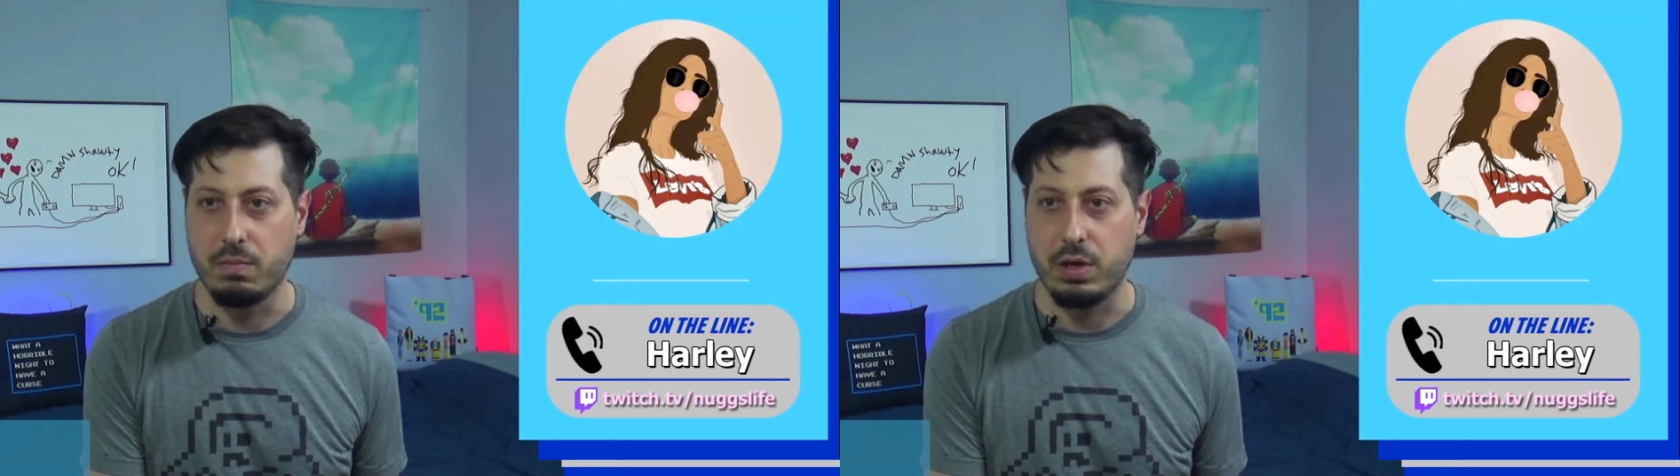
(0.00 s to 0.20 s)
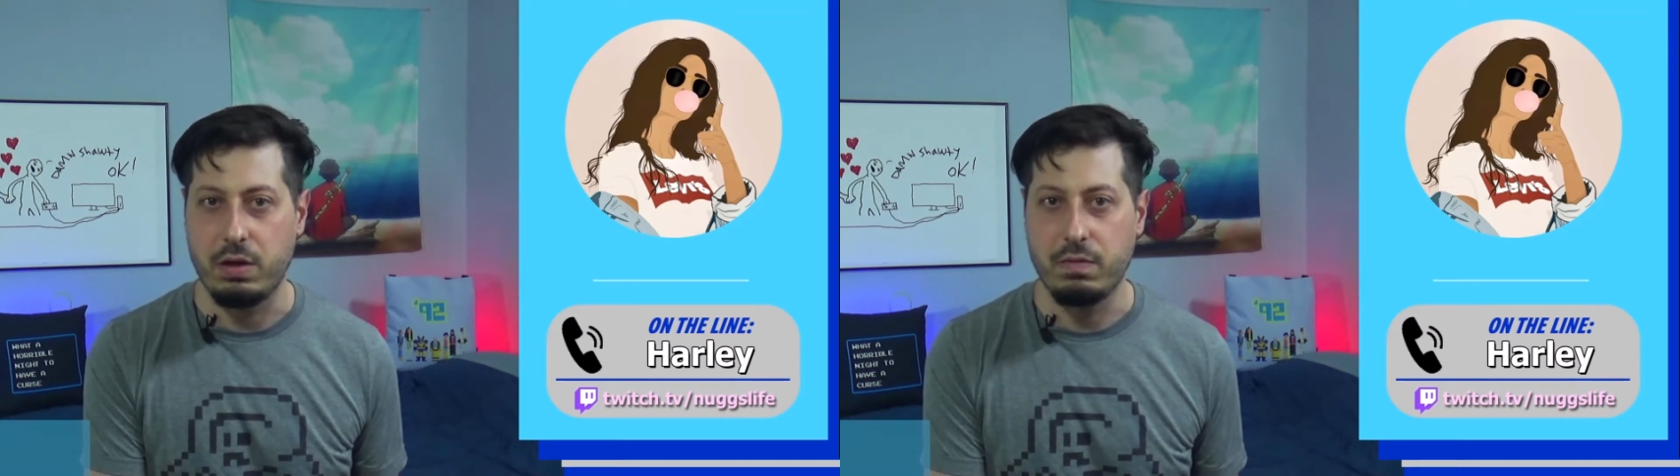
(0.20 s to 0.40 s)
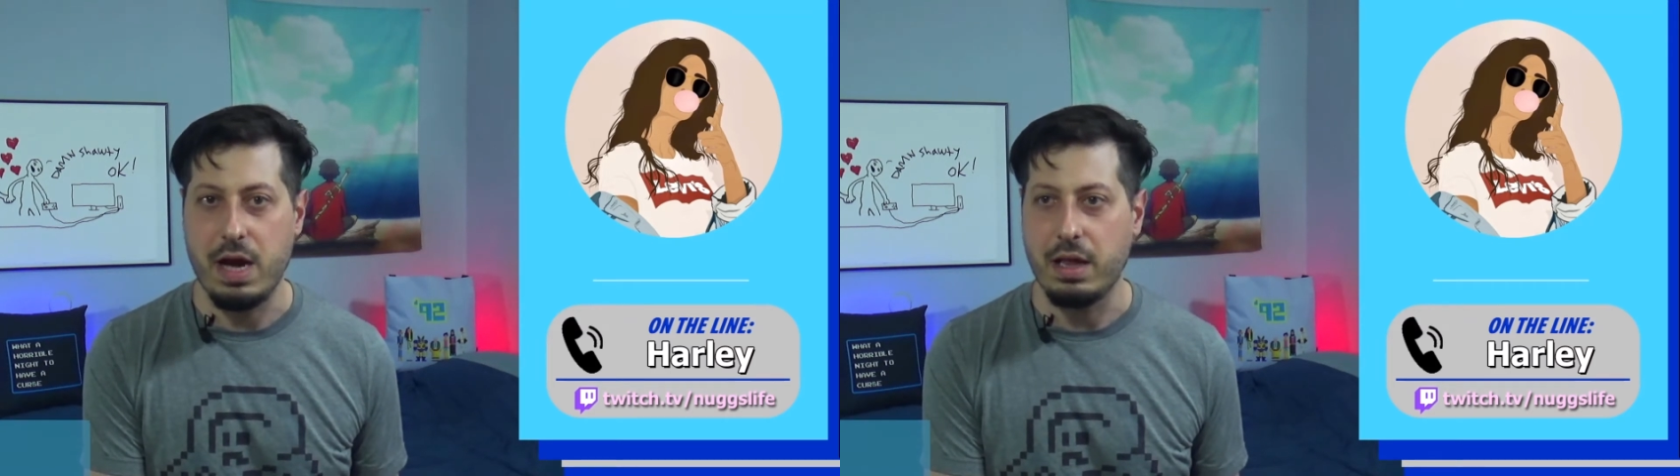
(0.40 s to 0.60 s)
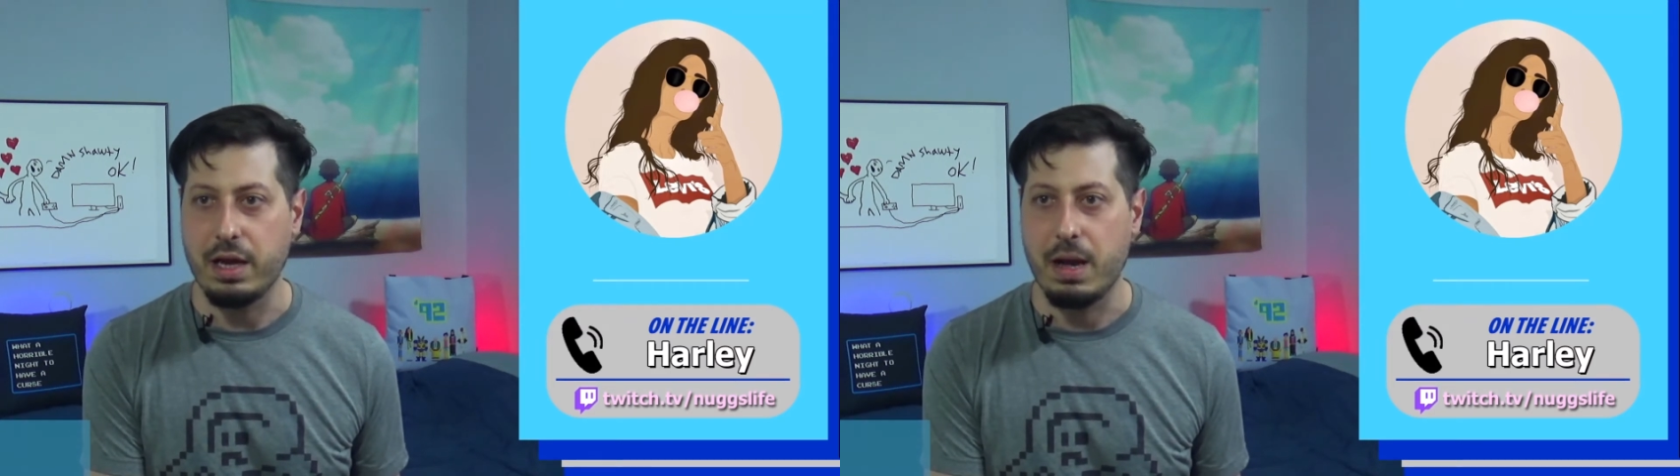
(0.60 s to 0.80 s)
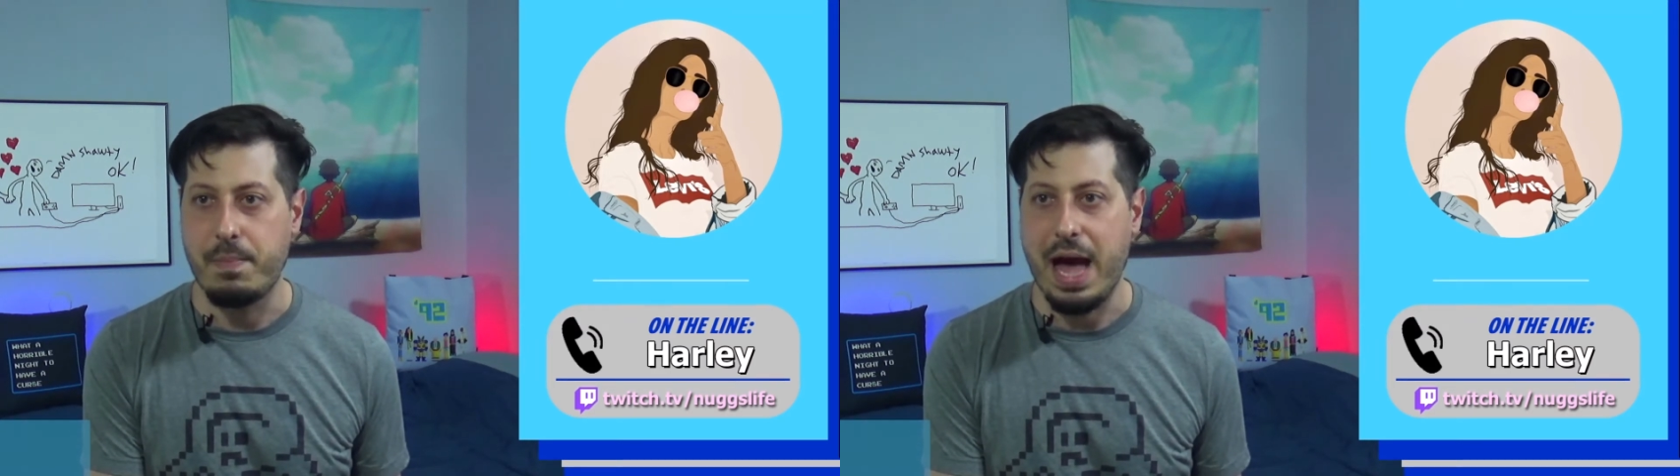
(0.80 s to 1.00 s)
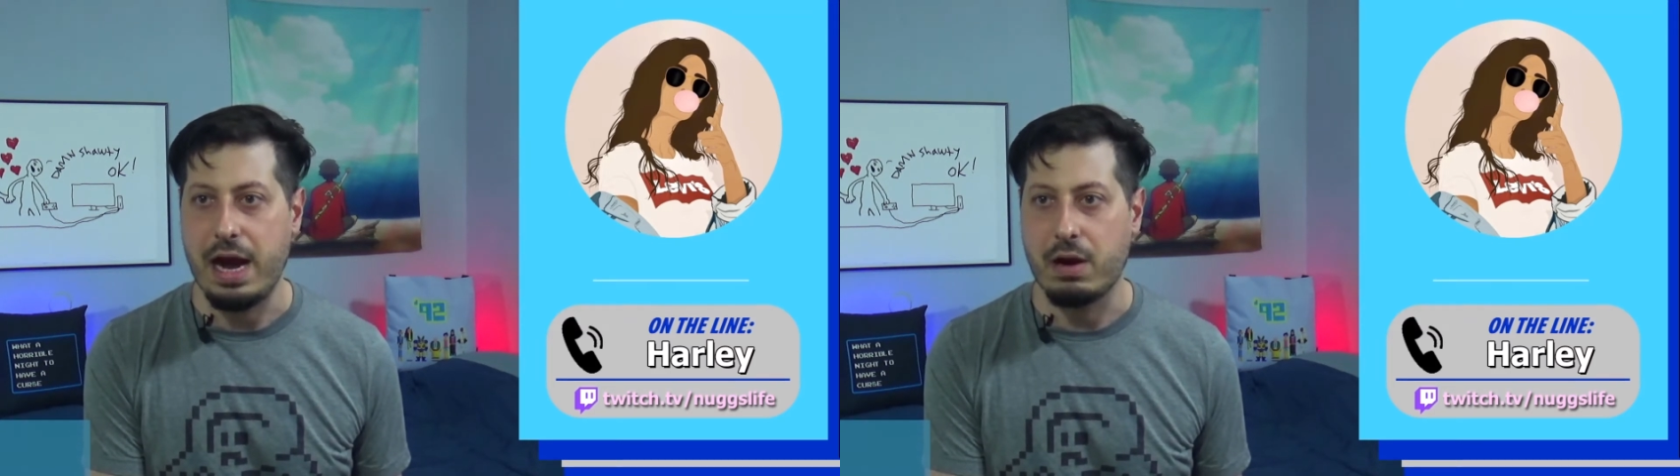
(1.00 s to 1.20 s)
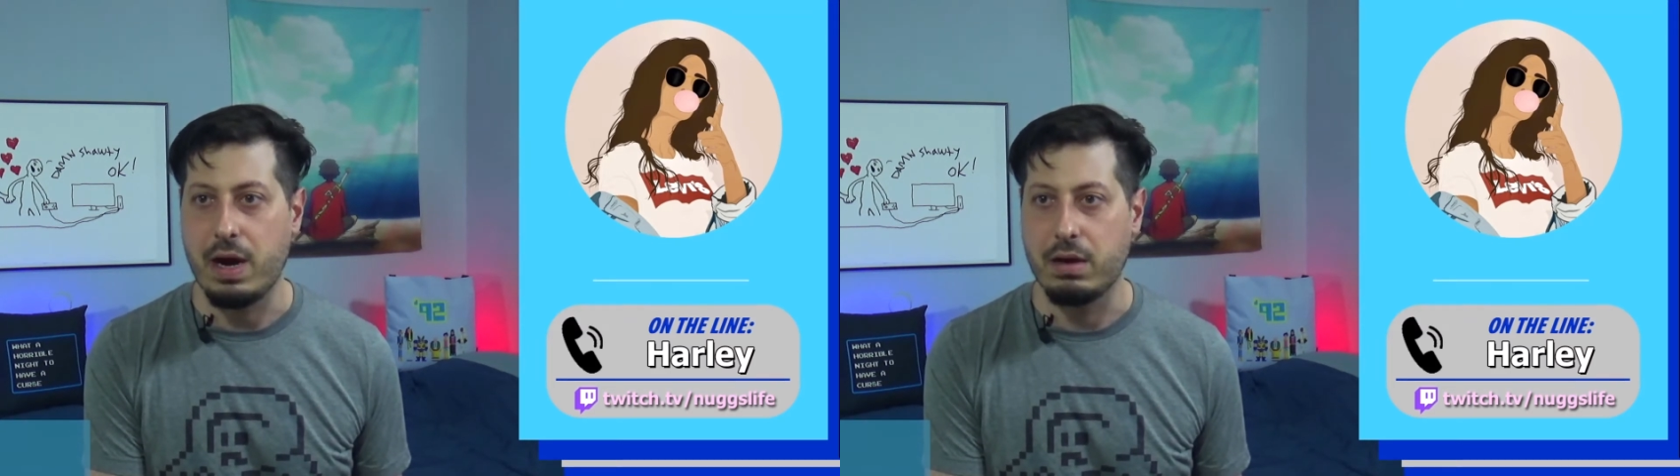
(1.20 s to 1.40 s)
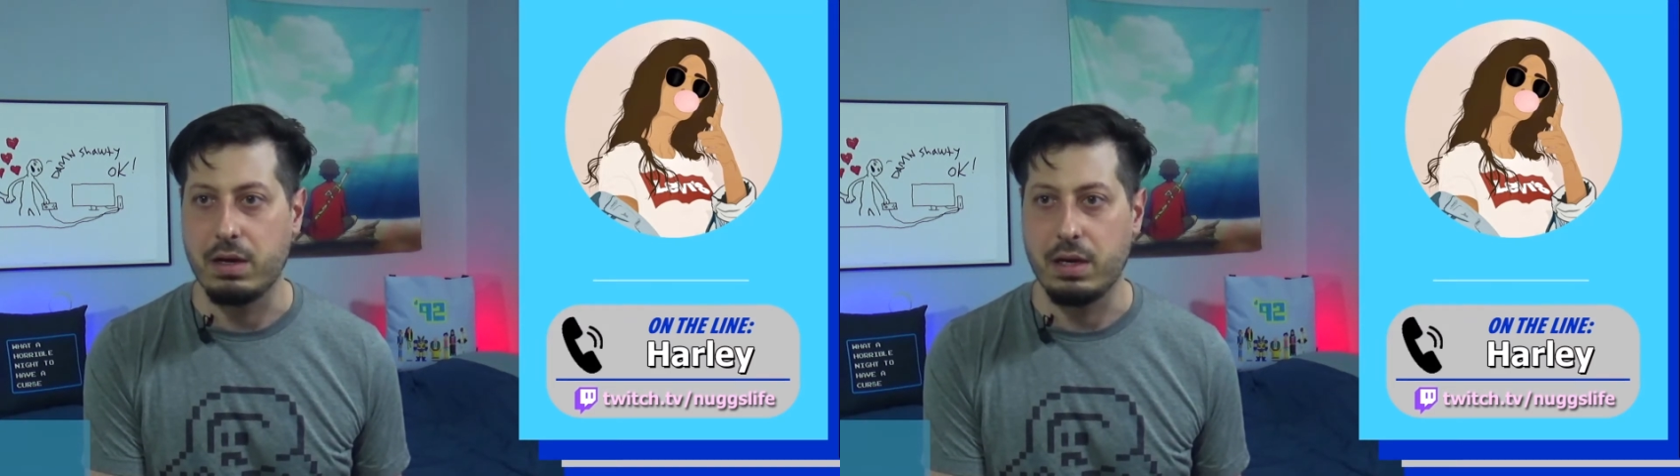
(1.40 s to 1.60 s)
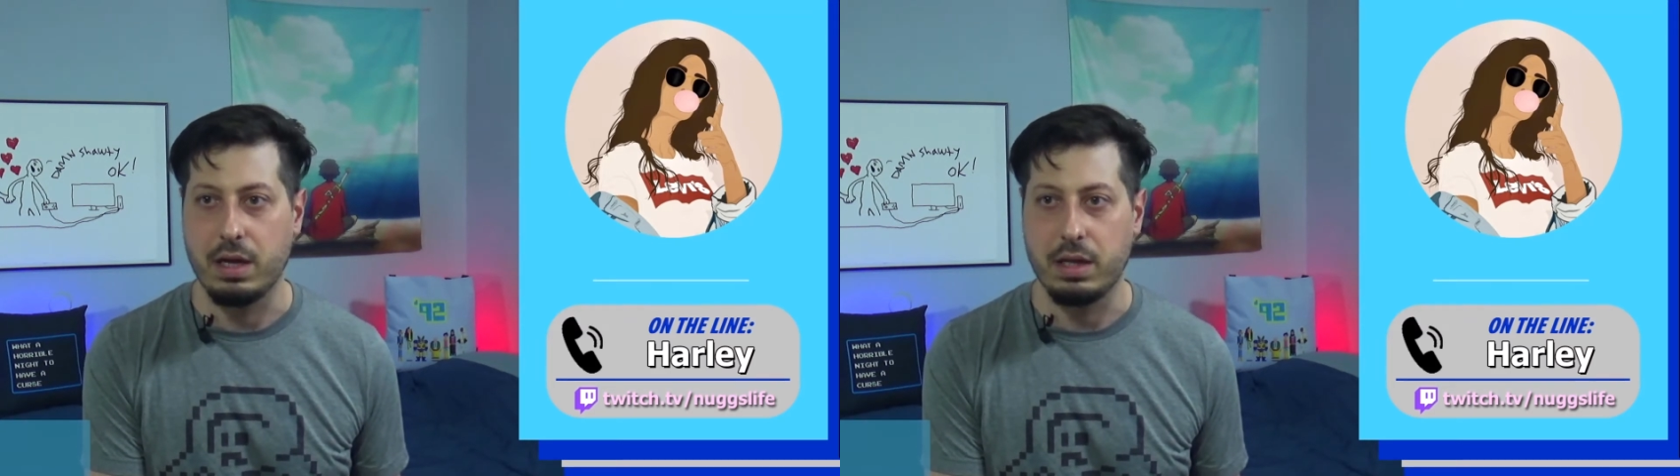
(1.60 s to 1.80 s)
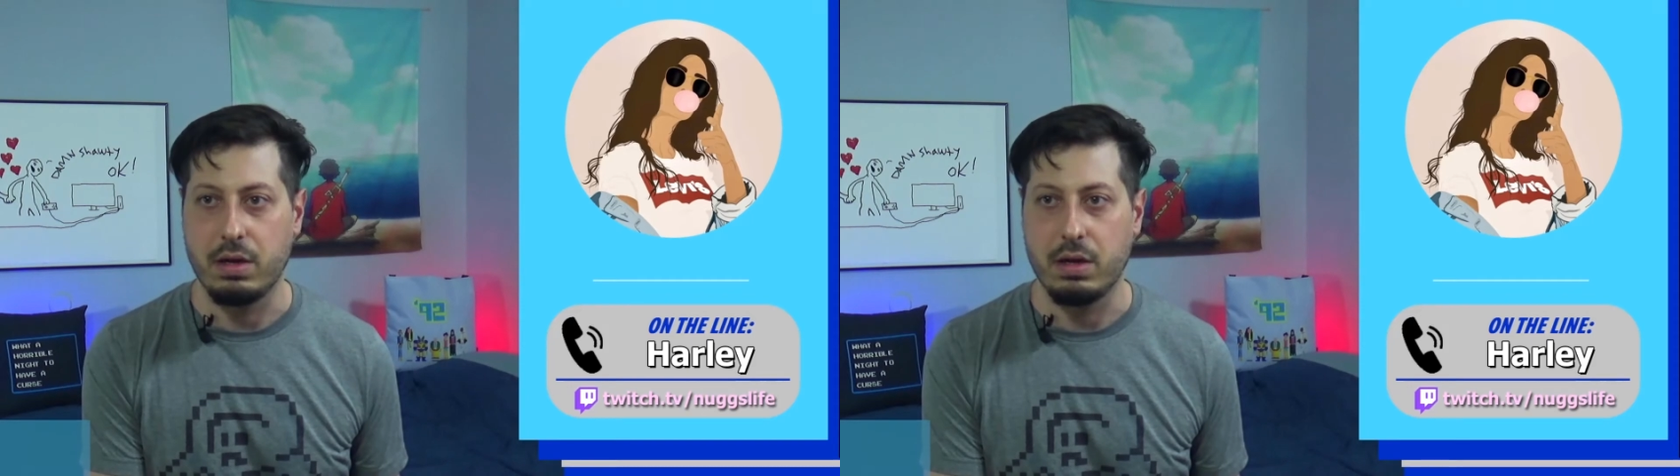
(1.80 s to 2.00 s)
but you've got like a background in like
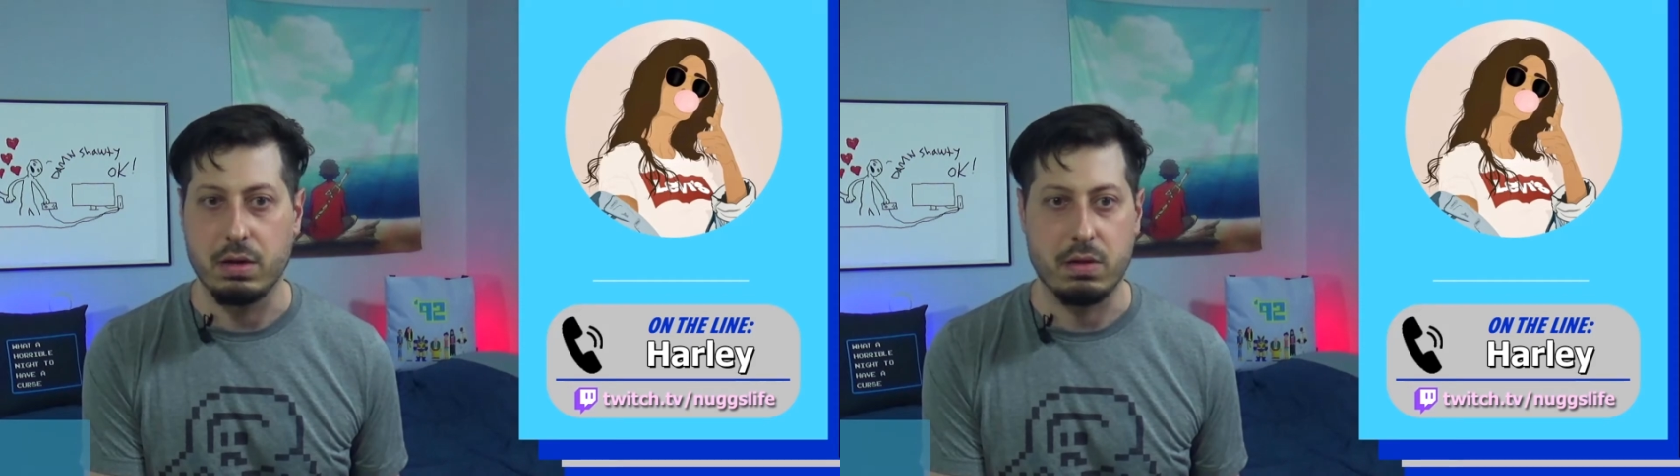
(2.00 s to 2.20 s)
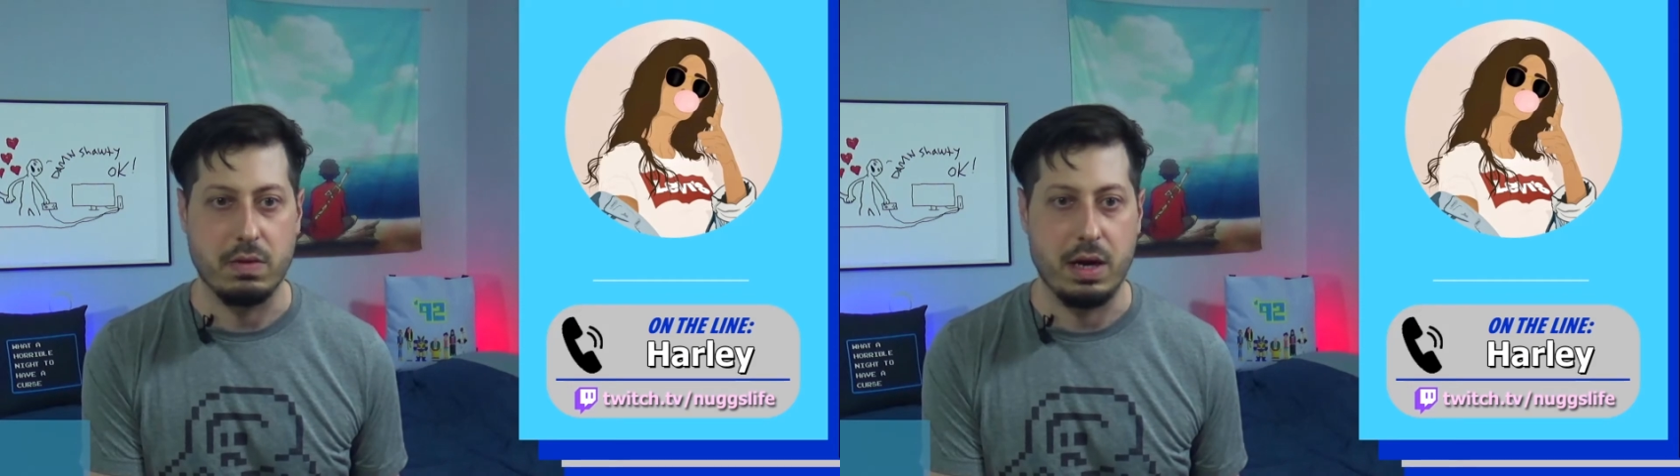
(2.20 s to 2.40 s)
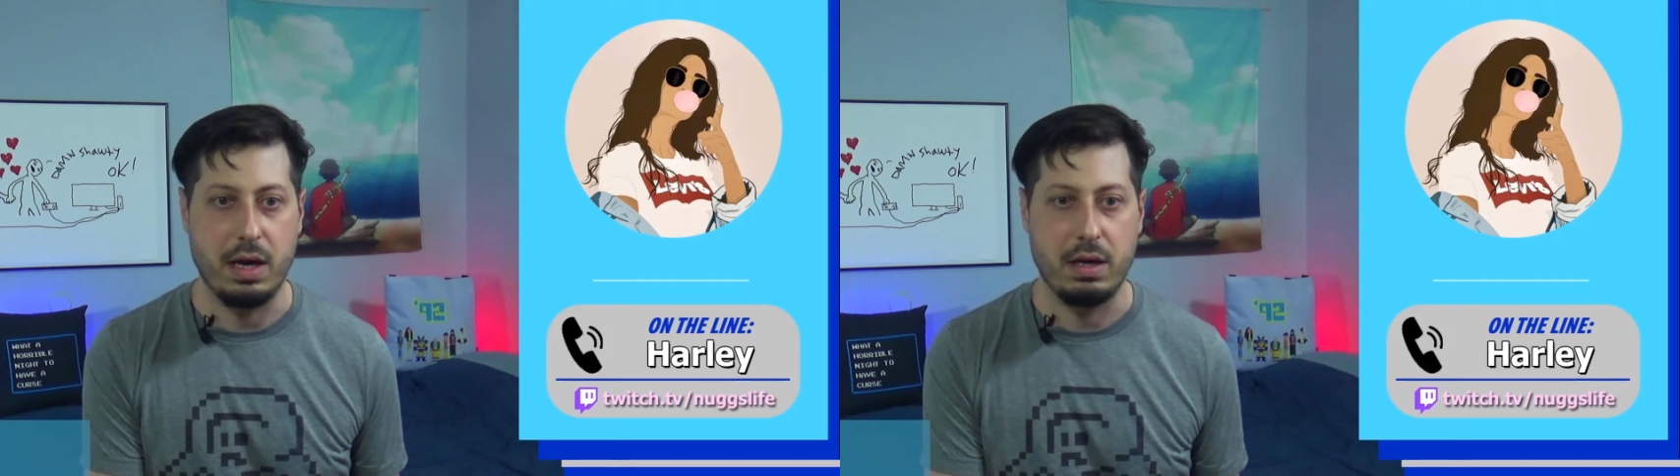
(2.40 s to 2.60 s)
the arts, right?